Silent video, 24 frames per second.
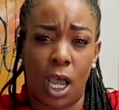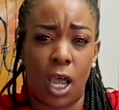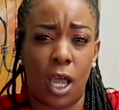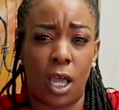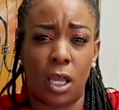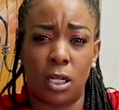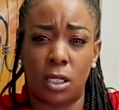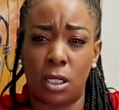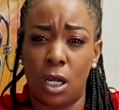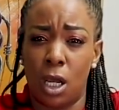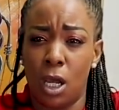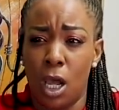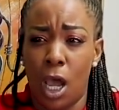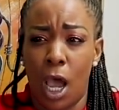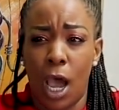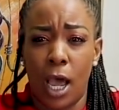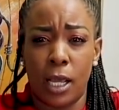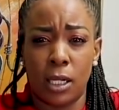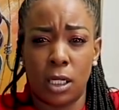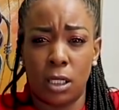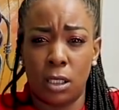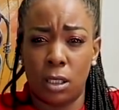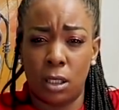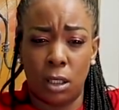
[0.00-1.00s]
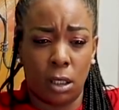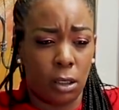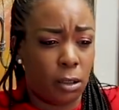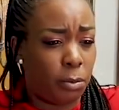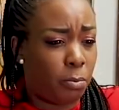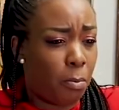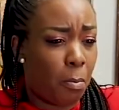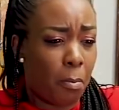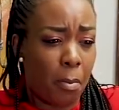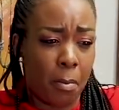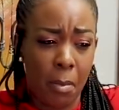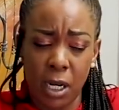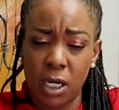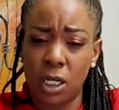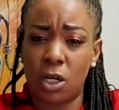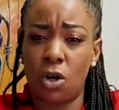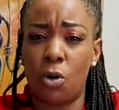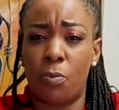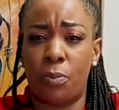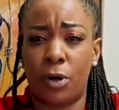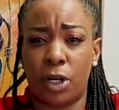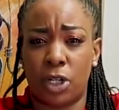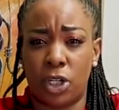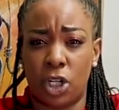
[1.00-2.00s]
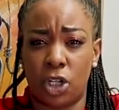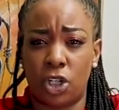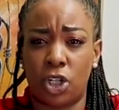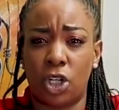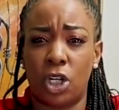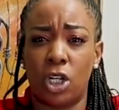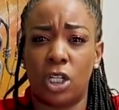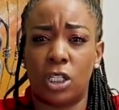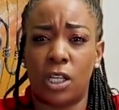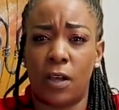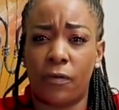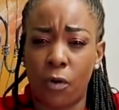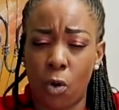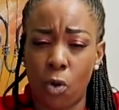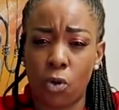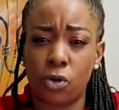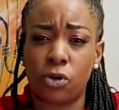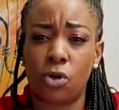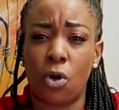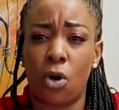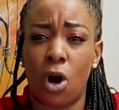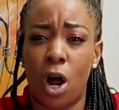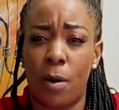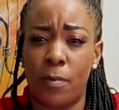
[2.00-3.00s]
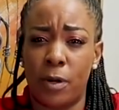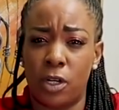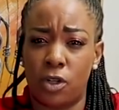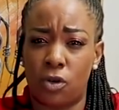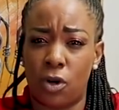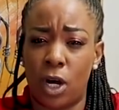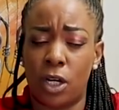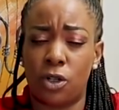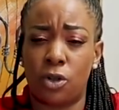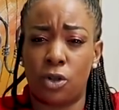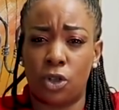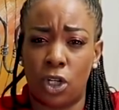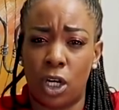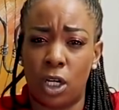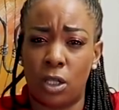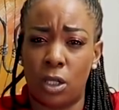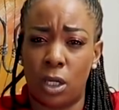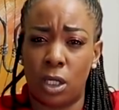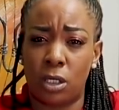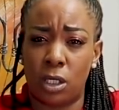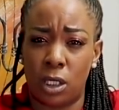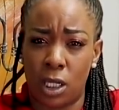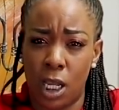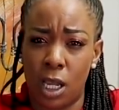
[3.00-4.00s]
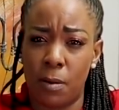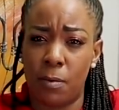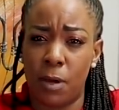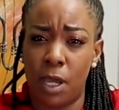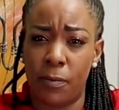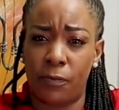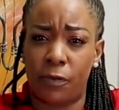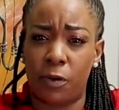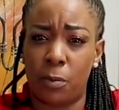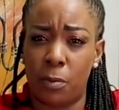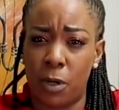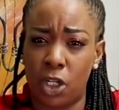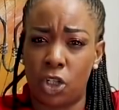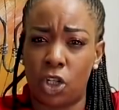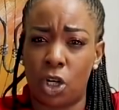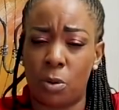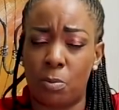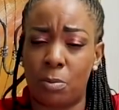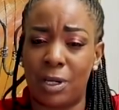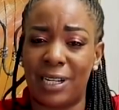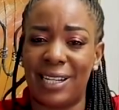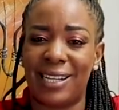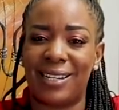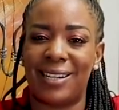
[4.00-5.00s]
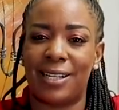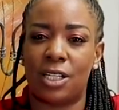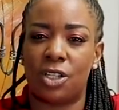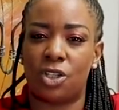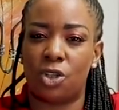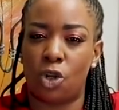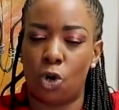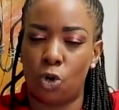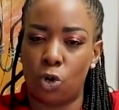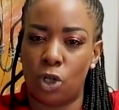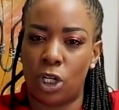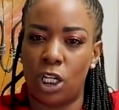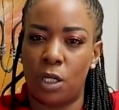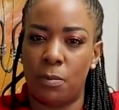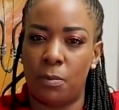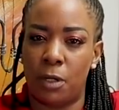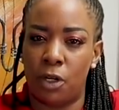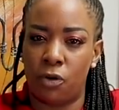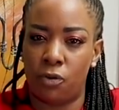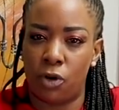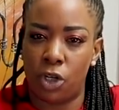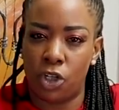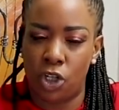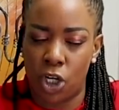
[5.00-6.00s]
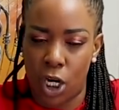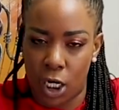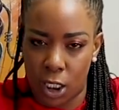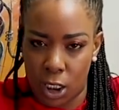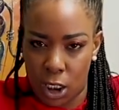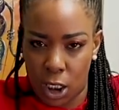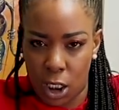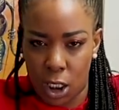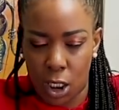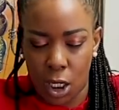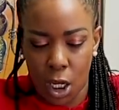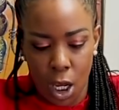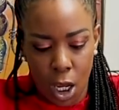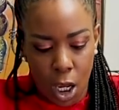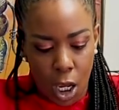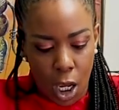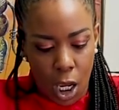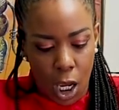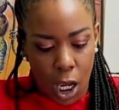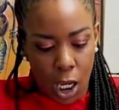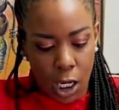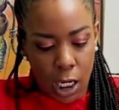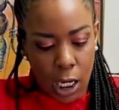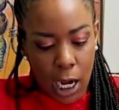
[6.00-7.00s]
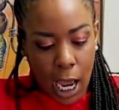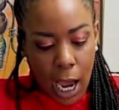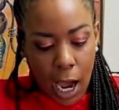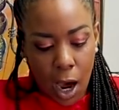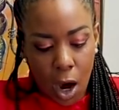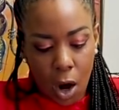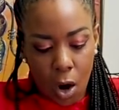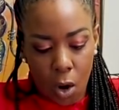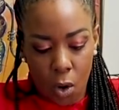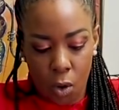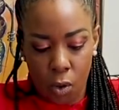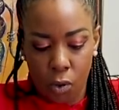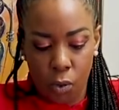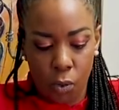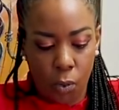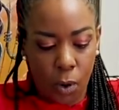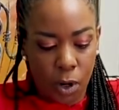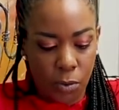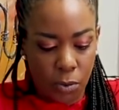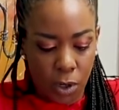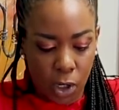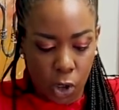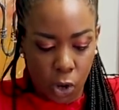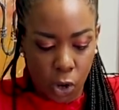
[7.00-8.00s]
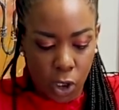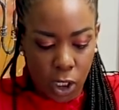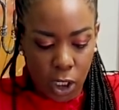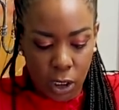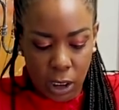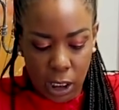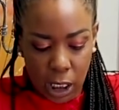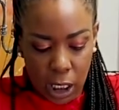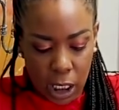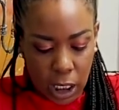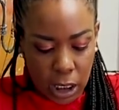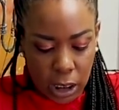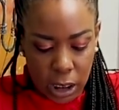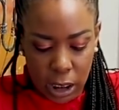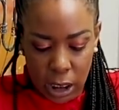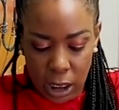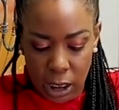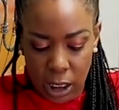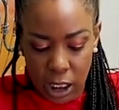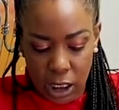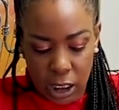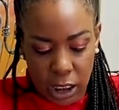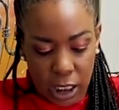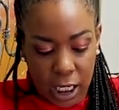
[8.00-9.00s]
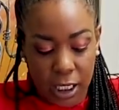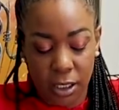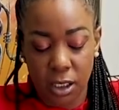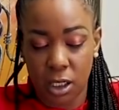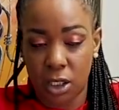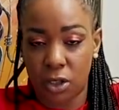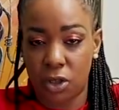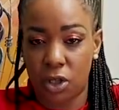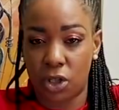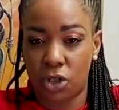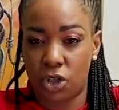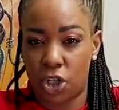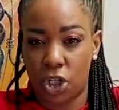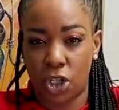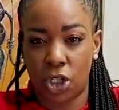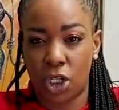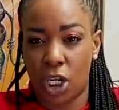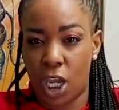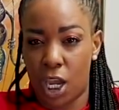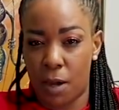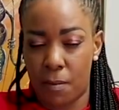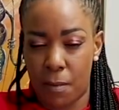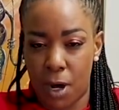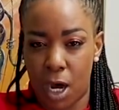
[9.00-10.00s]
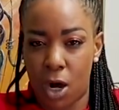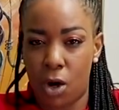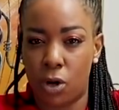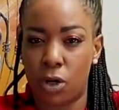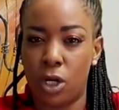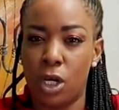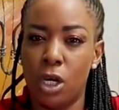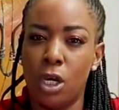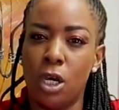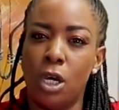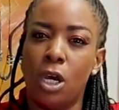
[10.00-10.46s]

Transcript: and medical practitioners have also come and tried to share the same information, but it has totally been rejected. And now, when we look at the census that just came out,